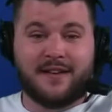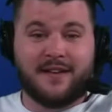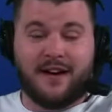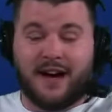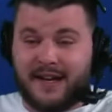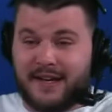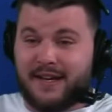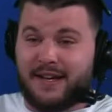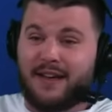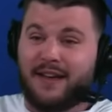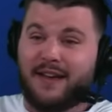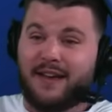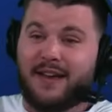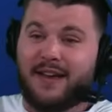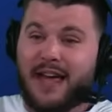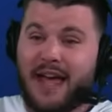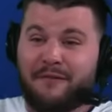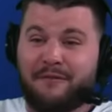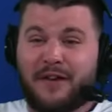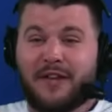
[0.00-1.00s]
Like,
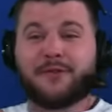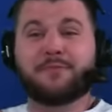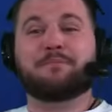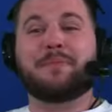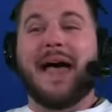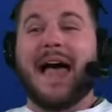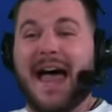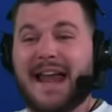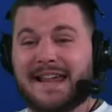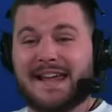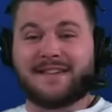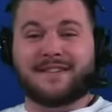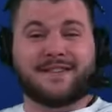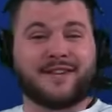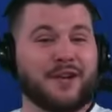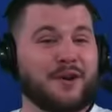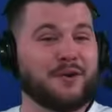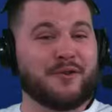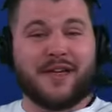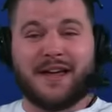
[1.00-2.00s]
if he's bad at two,